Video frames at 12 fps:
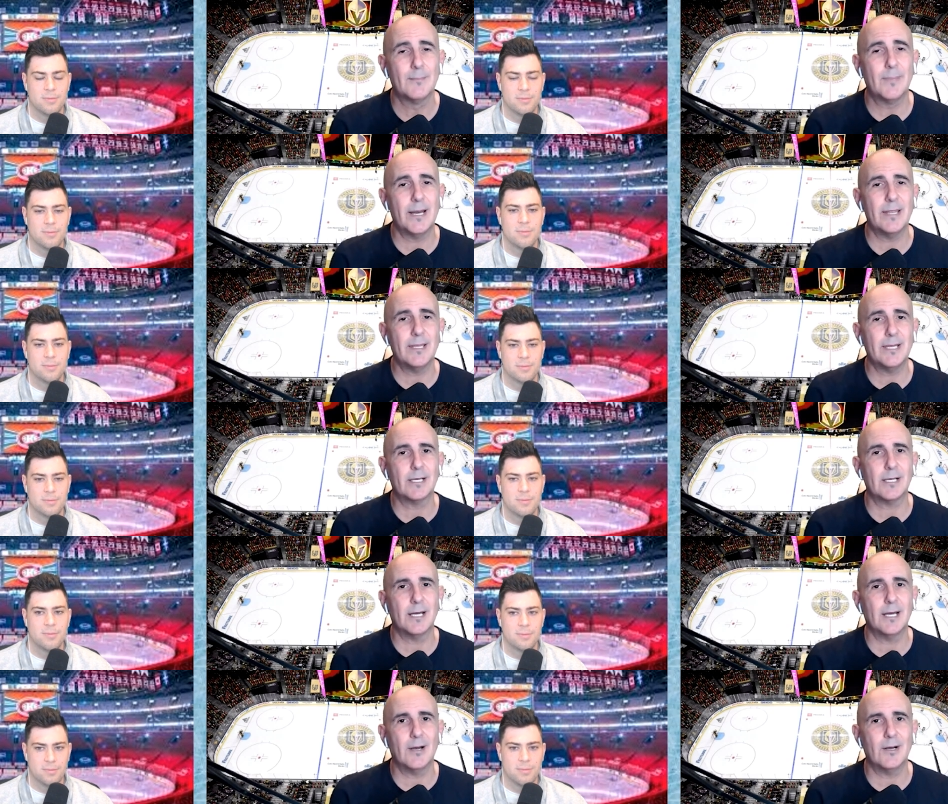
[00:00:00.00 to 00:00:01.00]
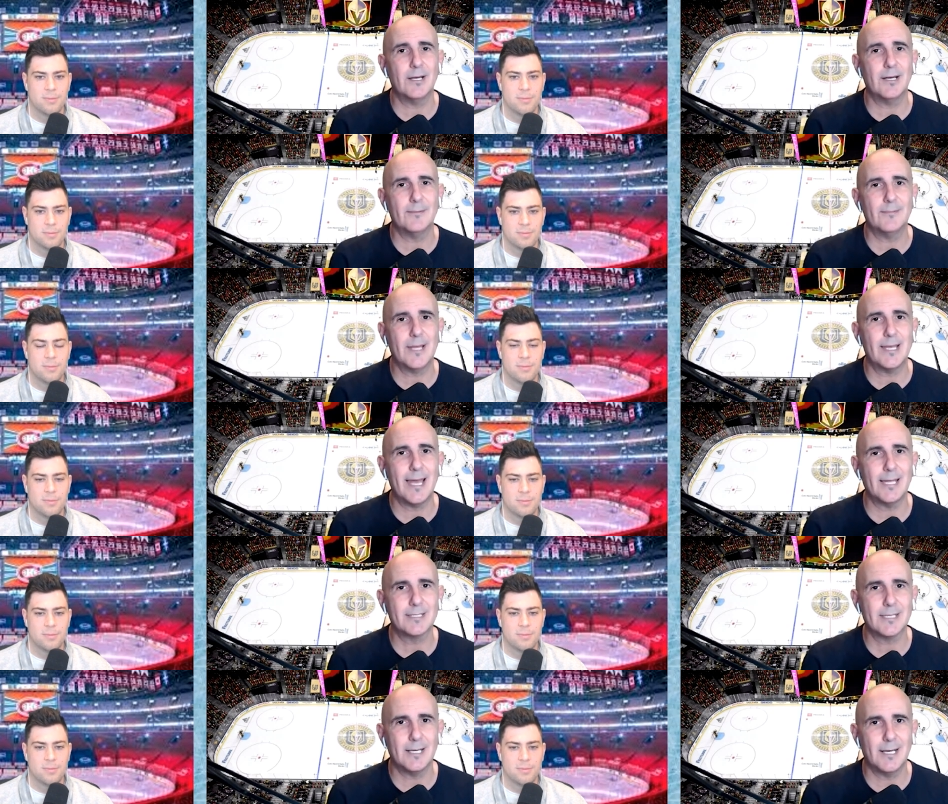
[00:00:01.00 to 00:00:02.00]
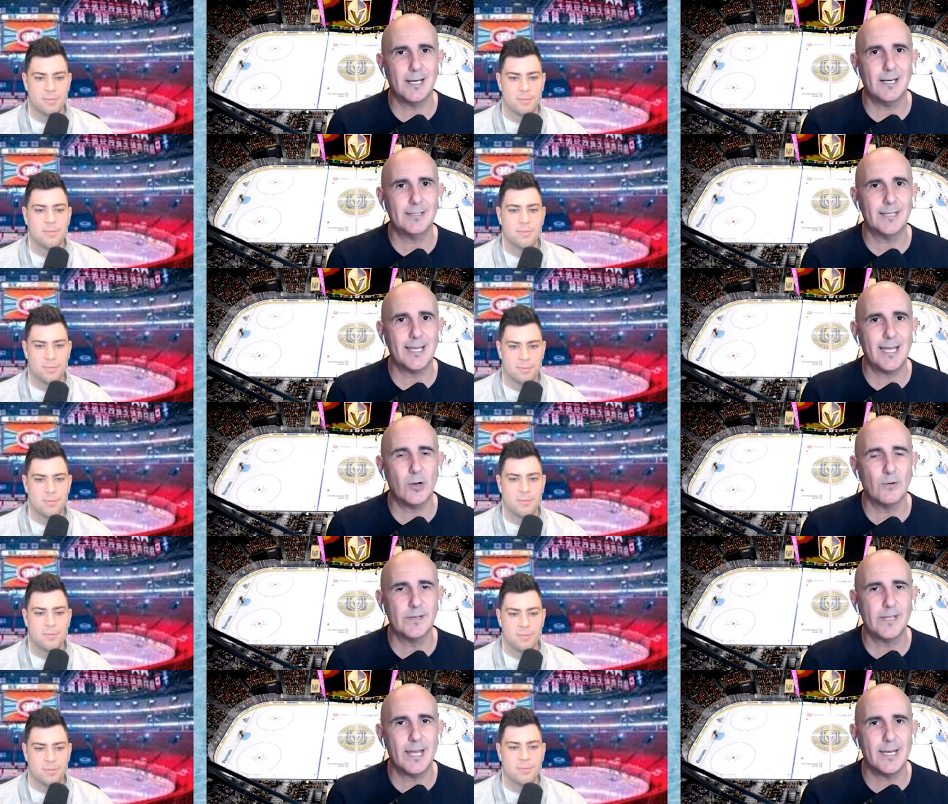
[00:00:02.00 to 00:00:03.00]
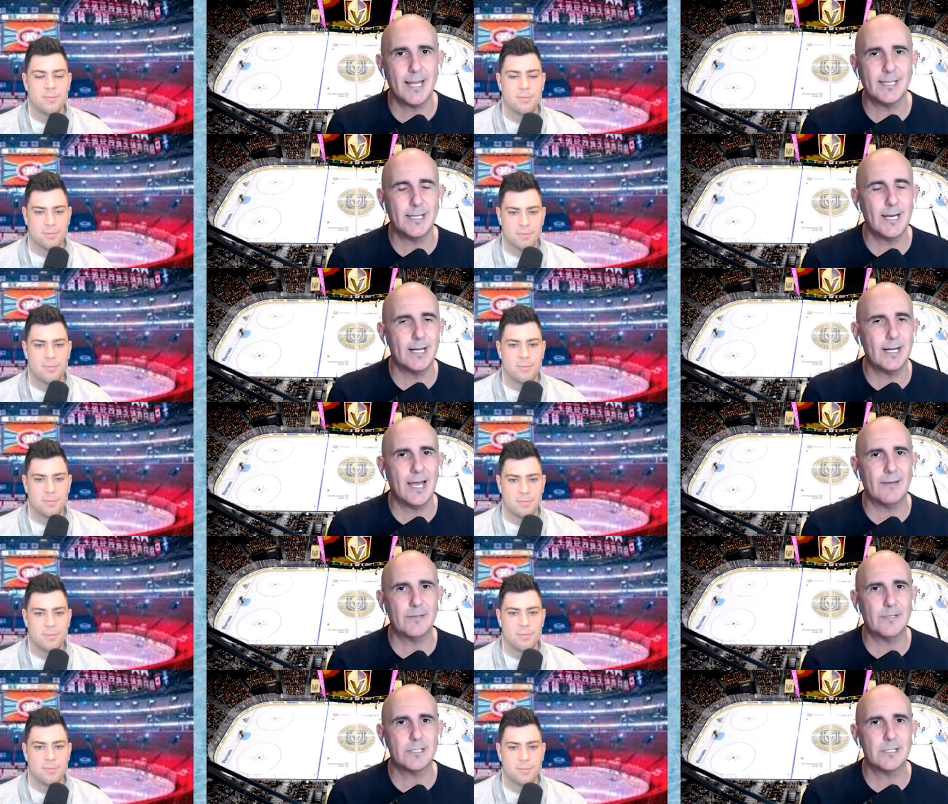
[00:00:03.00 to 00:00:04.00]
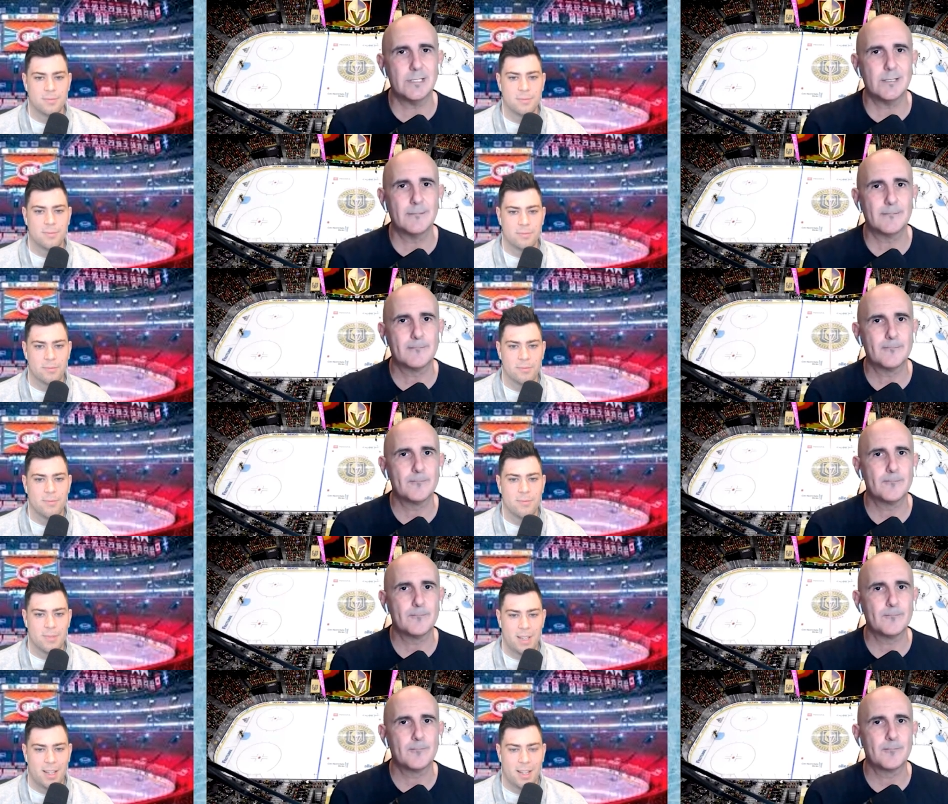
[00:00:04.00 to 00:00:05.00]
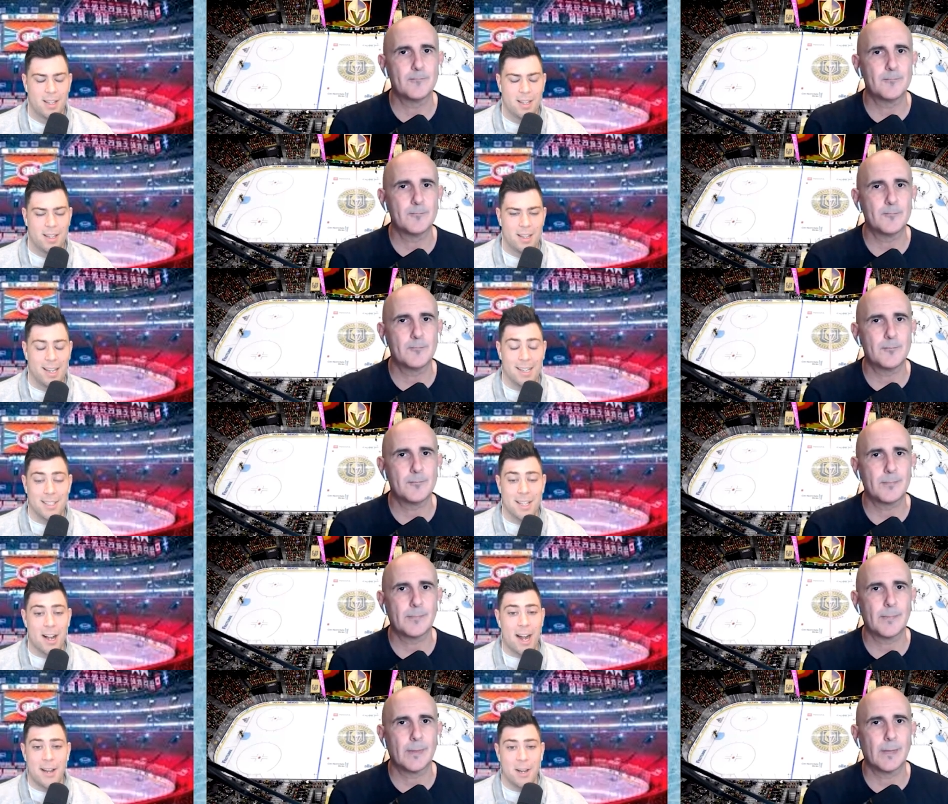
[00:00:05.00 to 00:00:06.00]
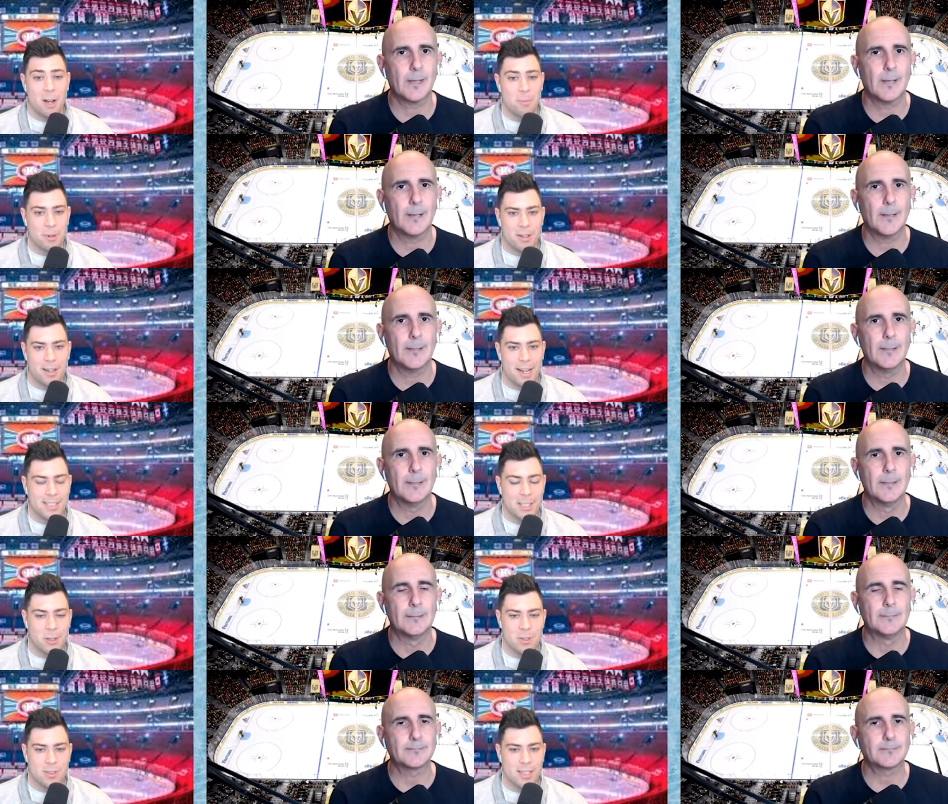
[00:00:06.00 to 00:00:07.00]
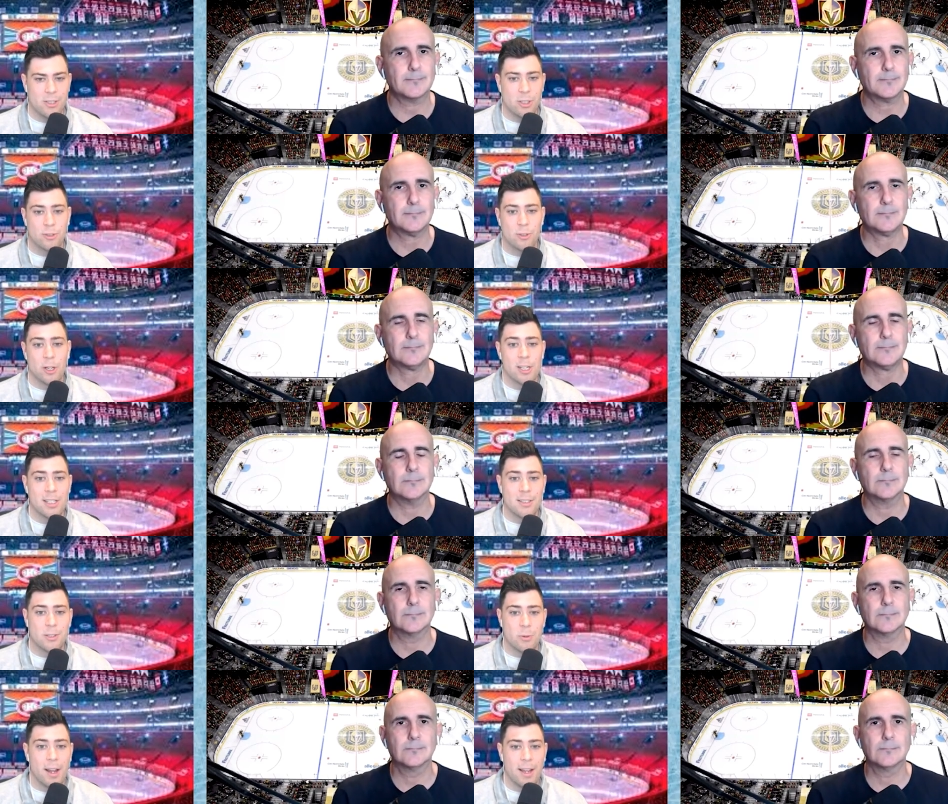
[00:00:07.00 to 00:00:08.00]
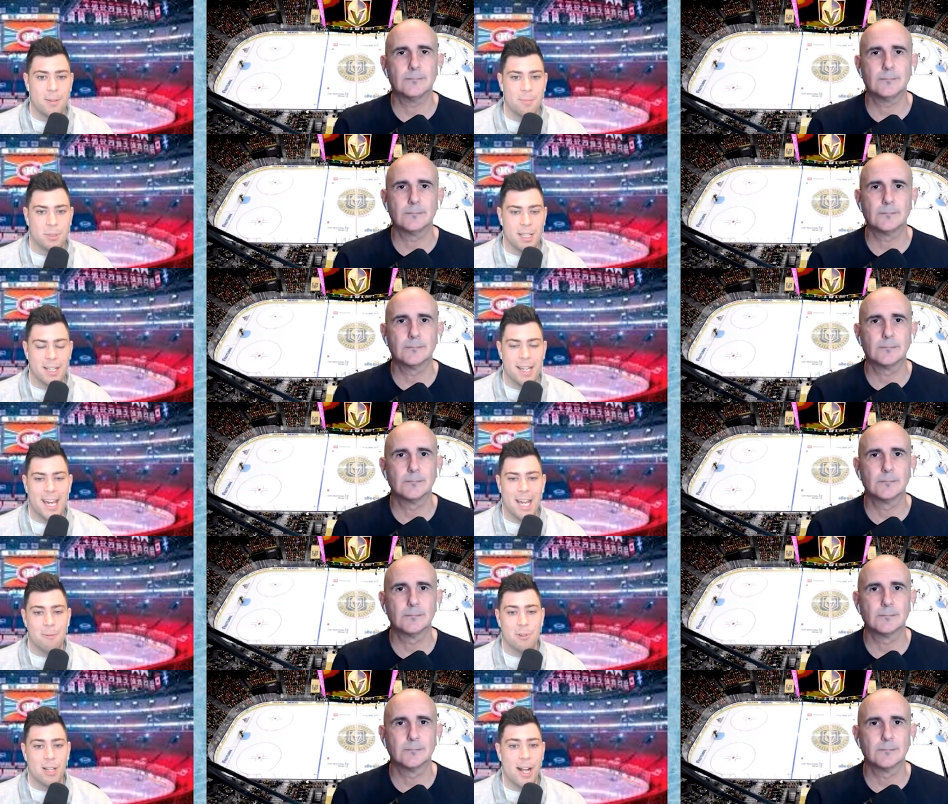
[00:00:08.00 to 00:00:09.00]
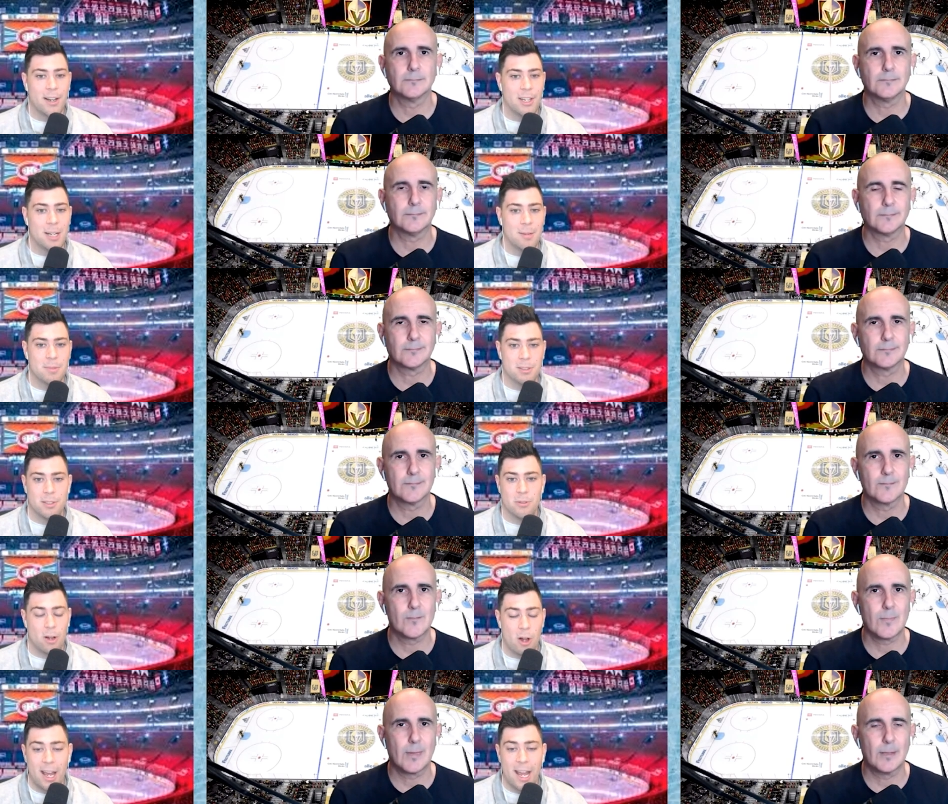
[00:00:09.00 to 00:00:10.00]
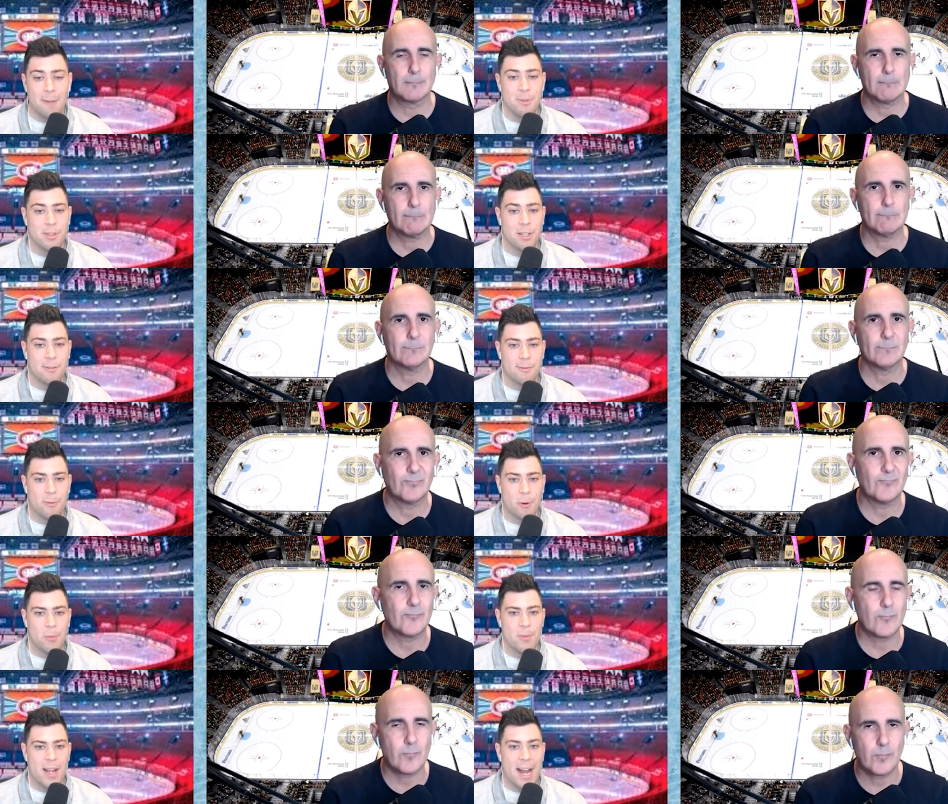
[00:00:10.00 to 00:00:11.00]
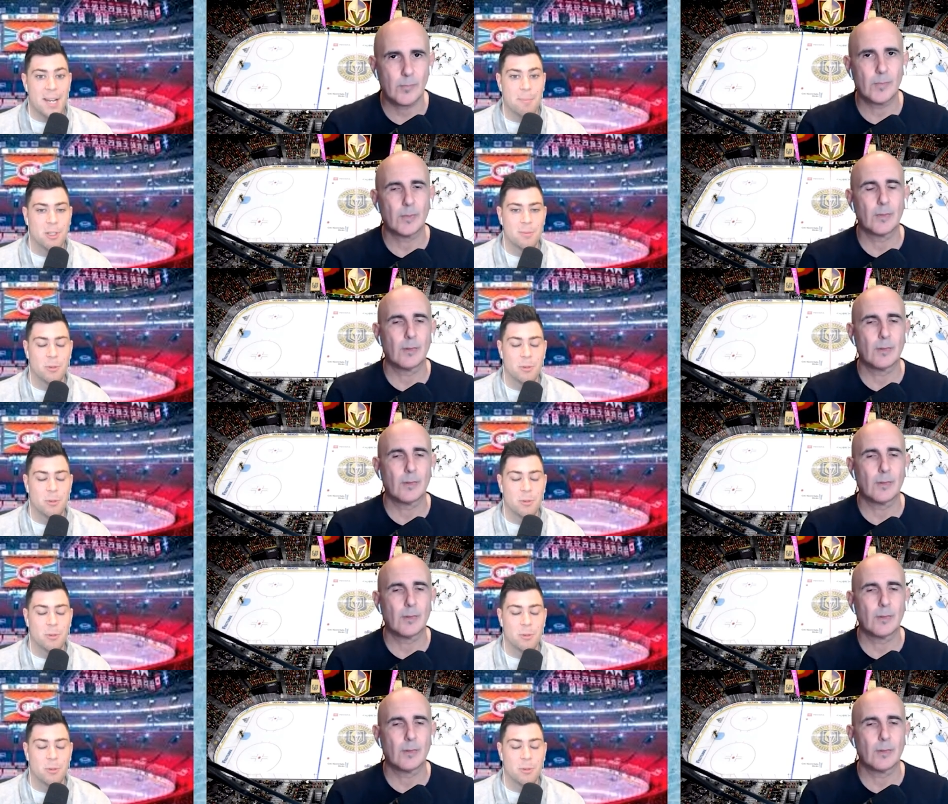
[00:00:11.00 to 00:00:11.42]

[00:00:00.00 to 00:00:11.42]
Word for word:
Speaker 1: but I think uh, they get uh, they get over that 99 and a half this season.
Speaker 2: It is a high number, and like you said, Shesterkin is great, but they can't rely on him to do everything for them. They had to put